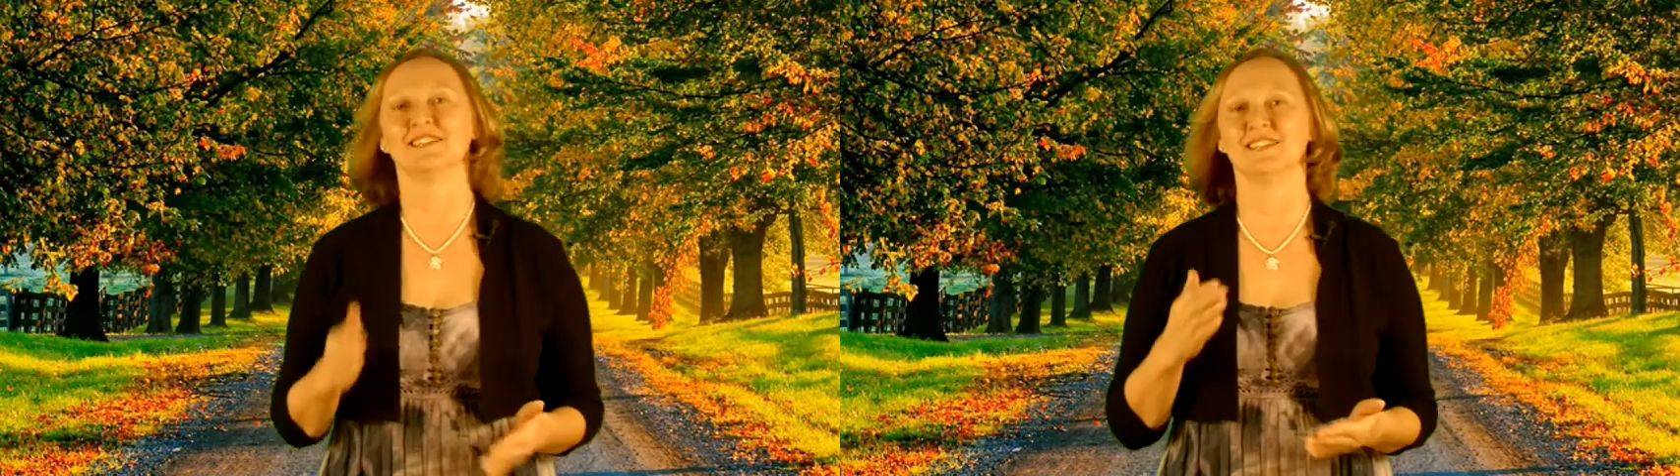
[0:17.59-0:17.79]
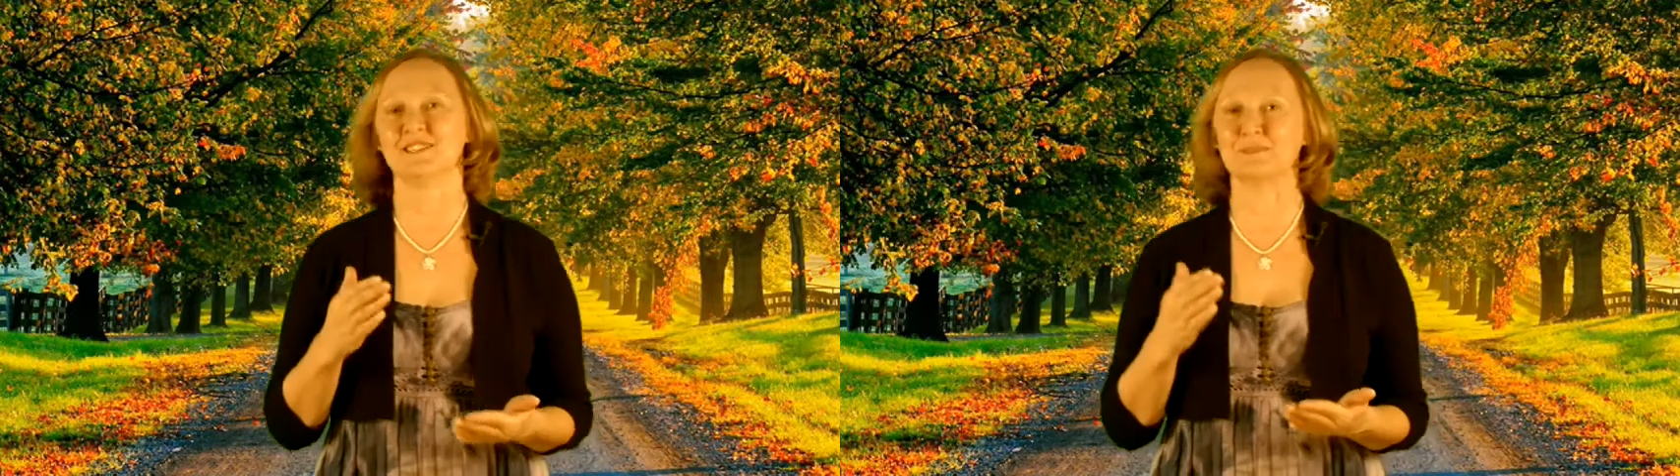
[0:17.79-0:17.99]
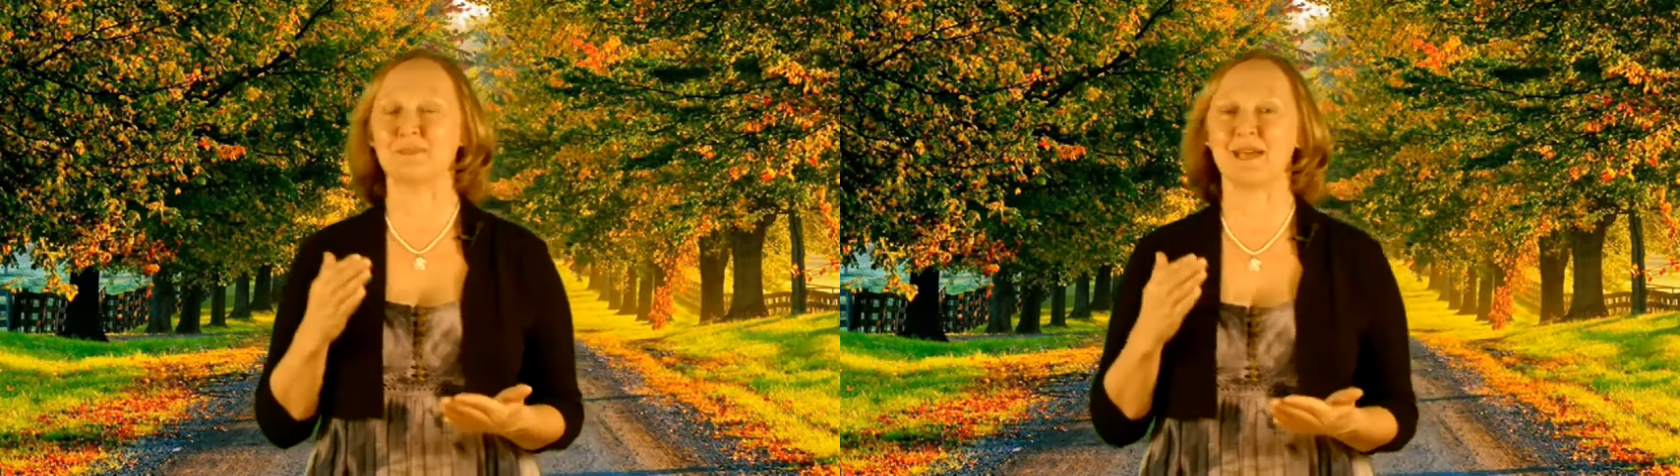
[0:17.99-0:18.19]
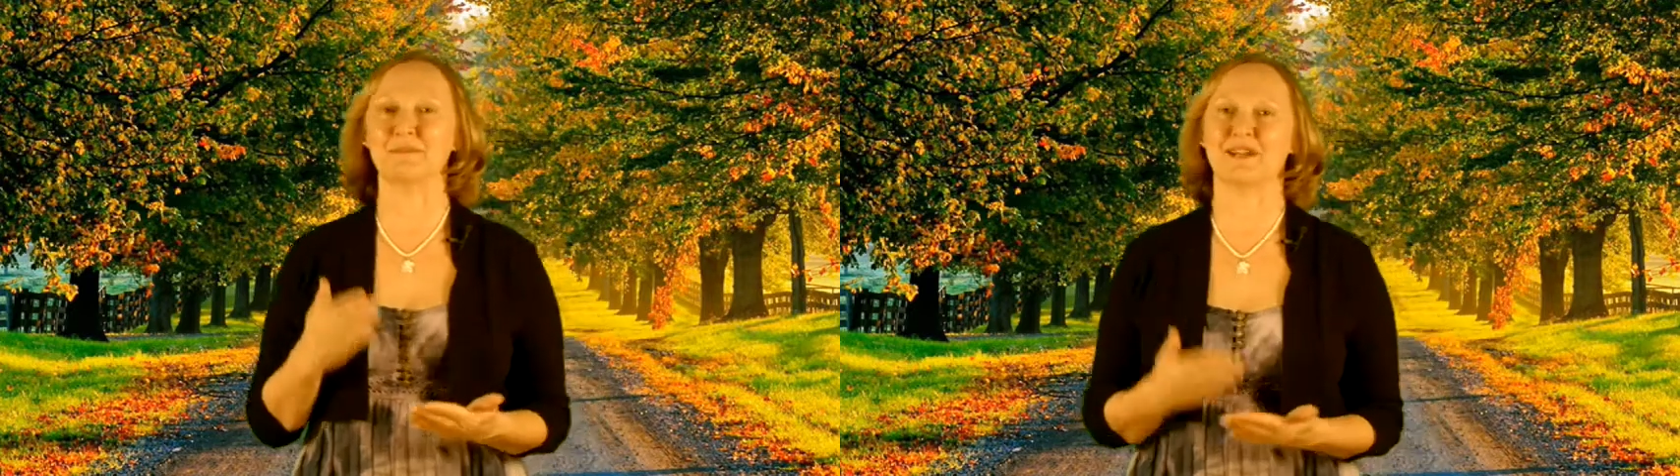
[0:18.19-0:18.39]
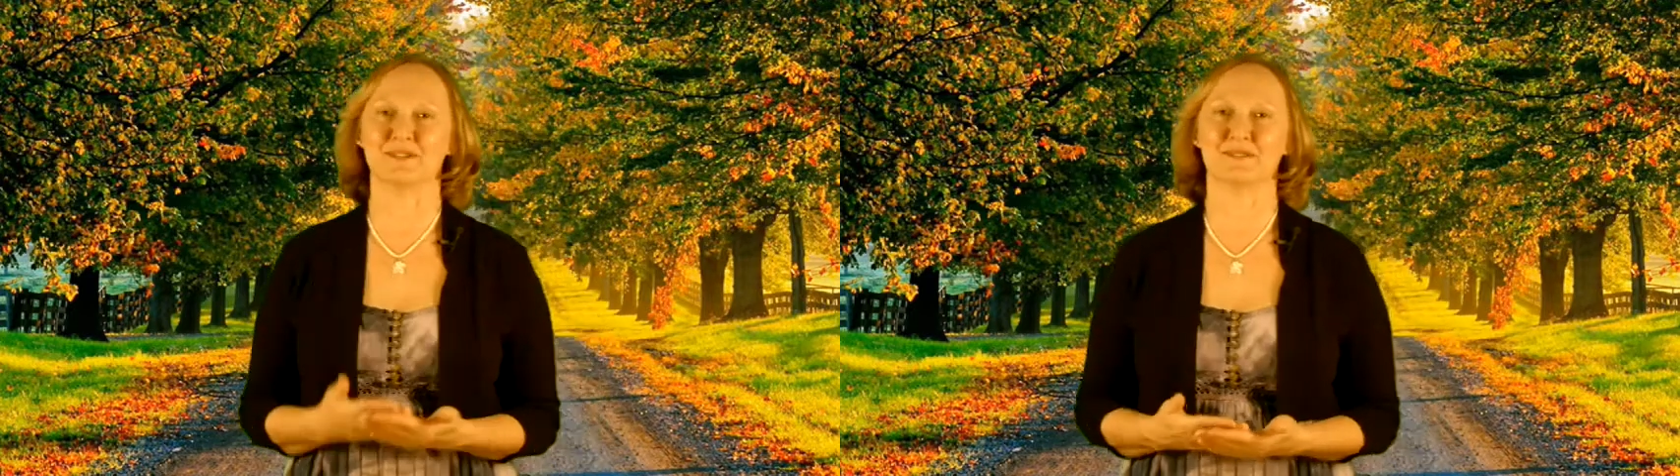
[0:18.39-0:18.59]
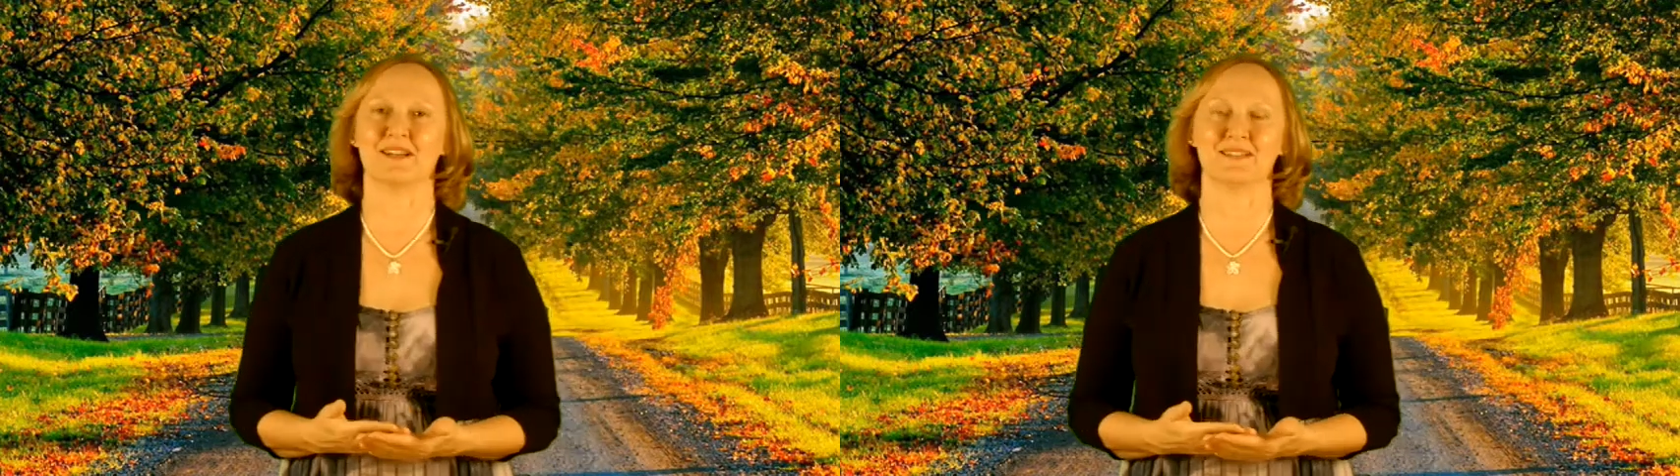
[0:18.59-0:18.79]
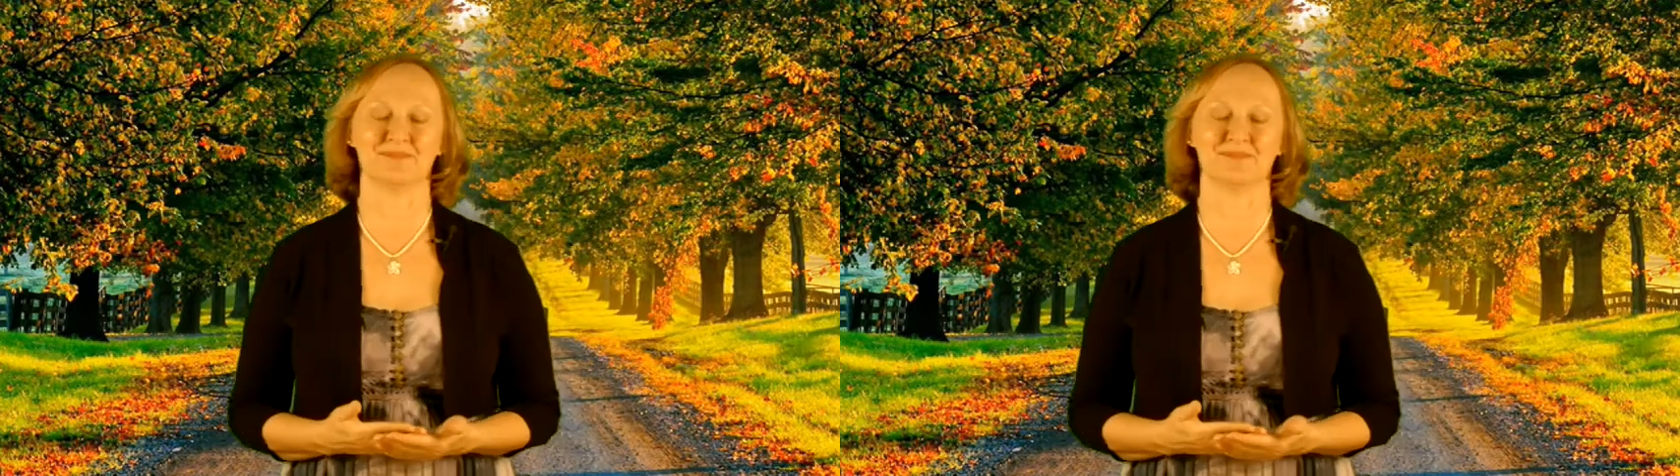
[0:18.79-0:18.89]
is my bike ride.